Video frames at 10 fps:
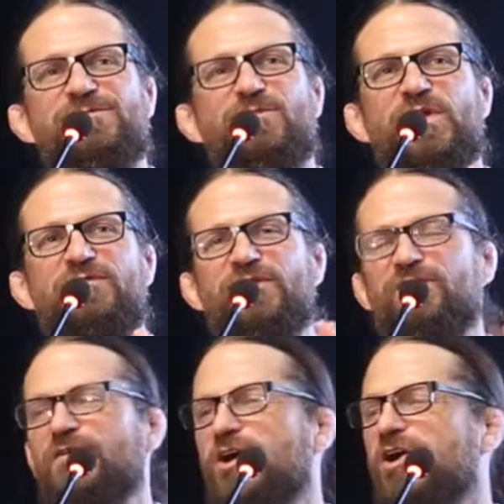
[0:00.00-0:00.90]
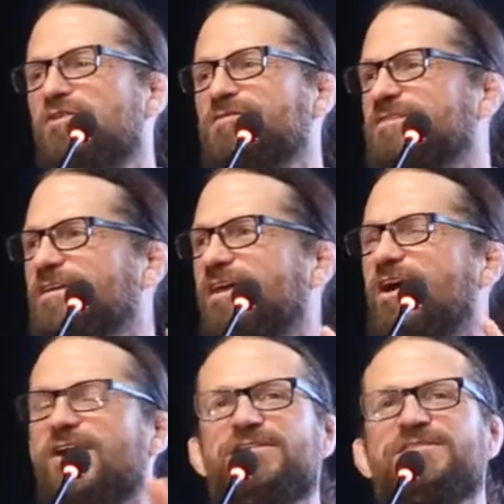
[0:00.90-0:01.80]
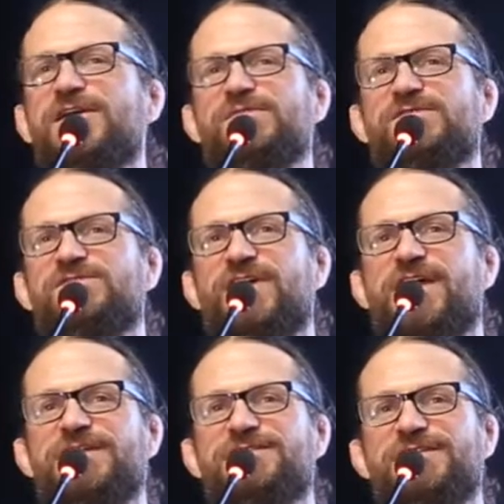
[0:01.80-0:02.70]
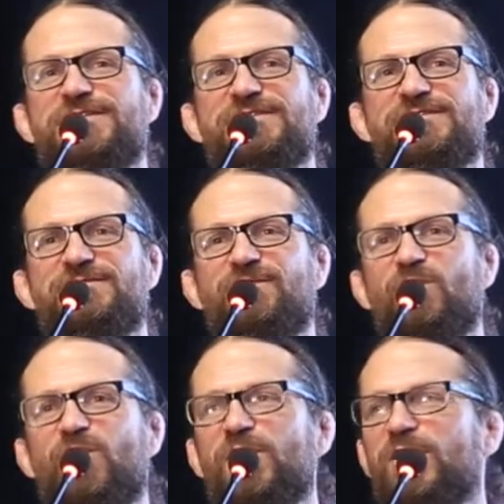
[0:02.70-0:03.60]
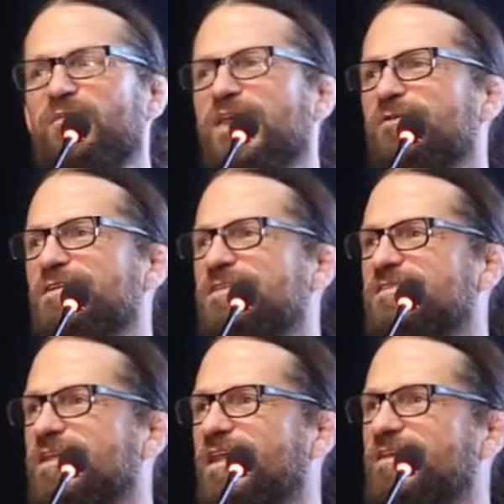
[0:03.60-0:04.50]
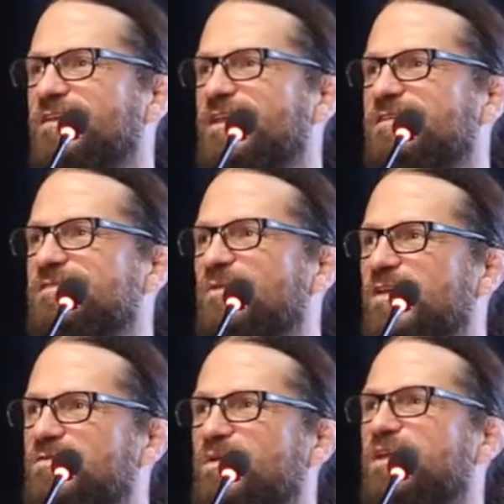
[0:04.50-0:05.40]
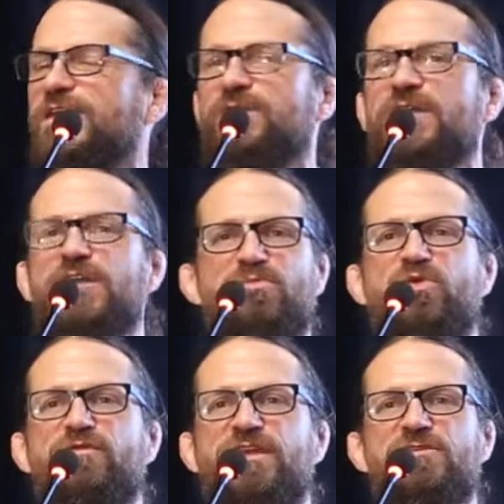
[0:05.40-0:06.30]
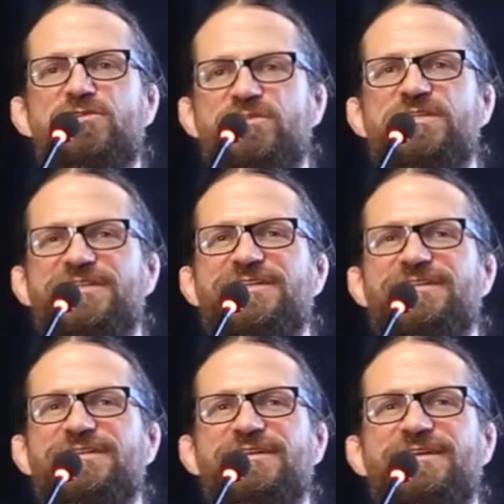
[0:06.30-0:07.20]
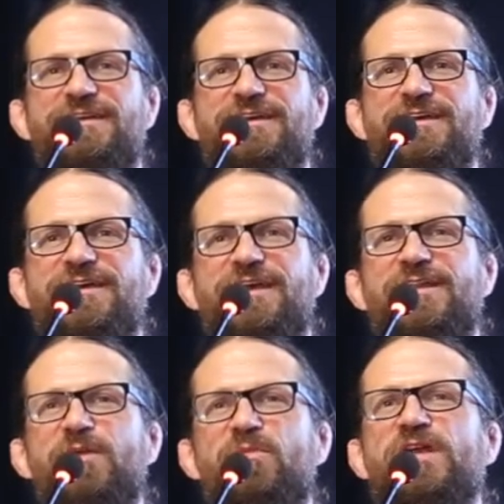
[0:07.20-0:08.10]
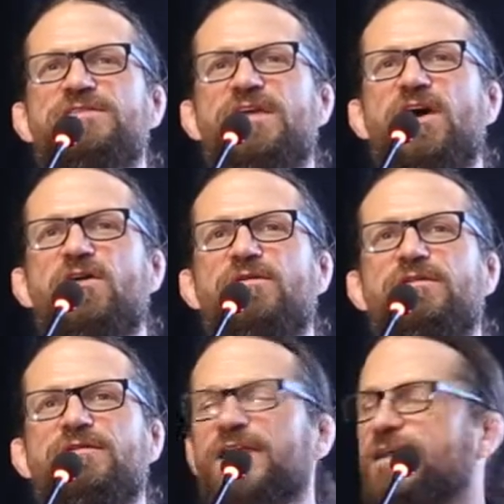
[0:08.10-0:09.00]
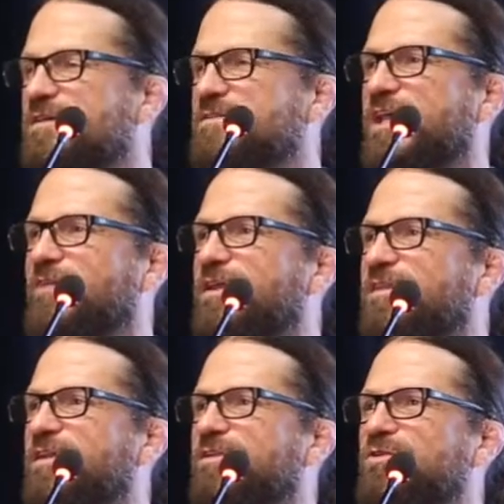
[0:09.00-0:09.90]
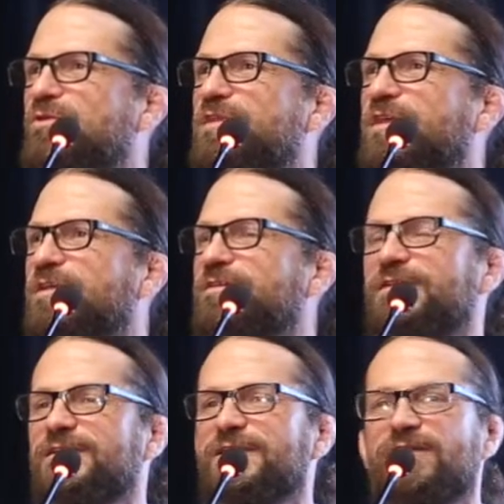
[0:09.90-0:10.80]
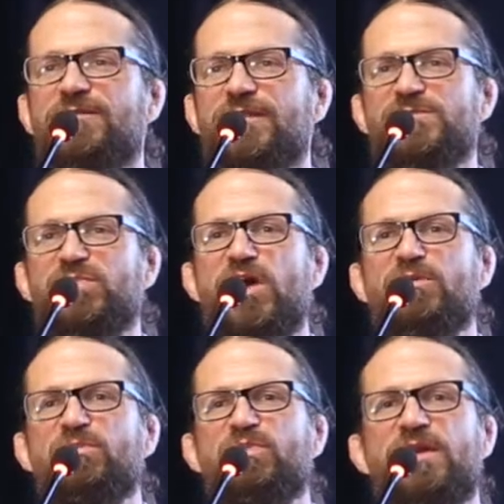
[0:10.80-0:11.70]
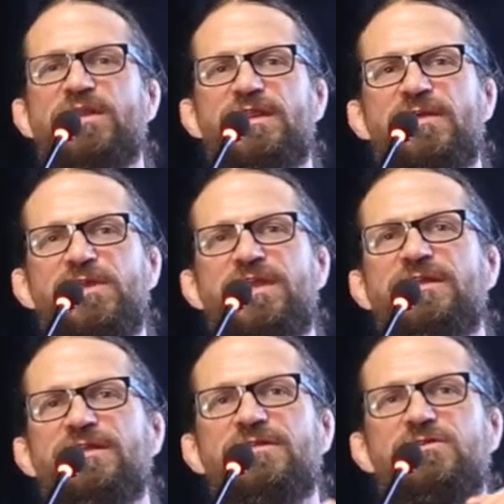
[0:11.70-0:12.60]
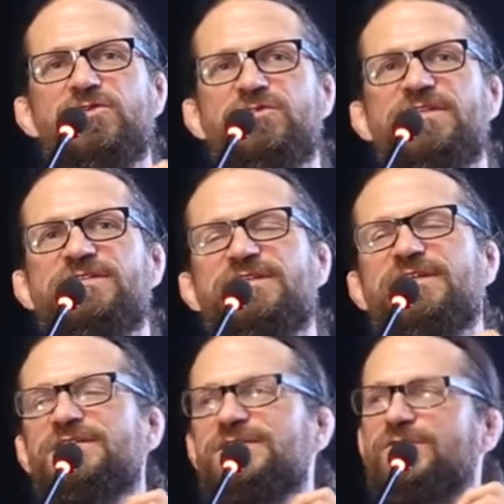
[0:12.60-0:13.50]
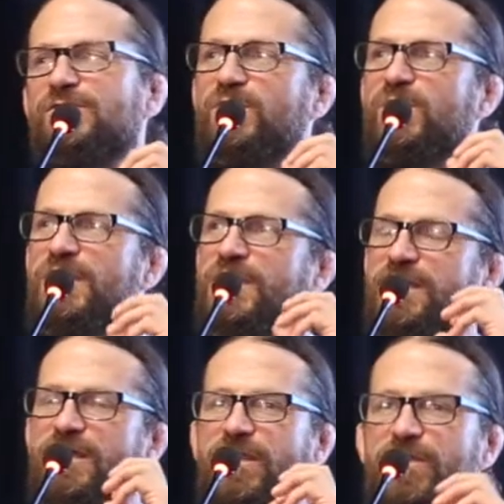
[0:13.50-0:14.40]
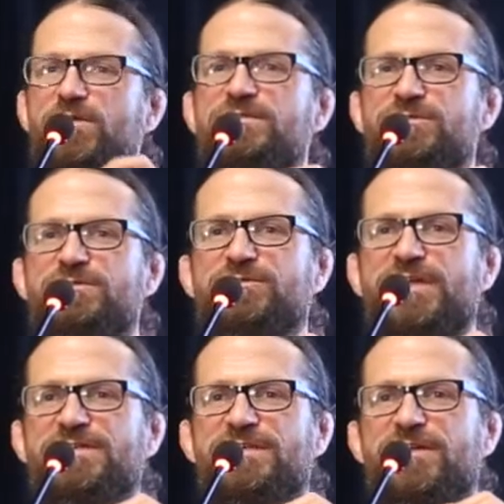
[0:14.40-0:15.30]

We've involved all types of strategies. One of the big ones is really, really improving nutrition. And that might sound like it doesn't have anything to do with this problem, but limiting nutrition to those nutrients that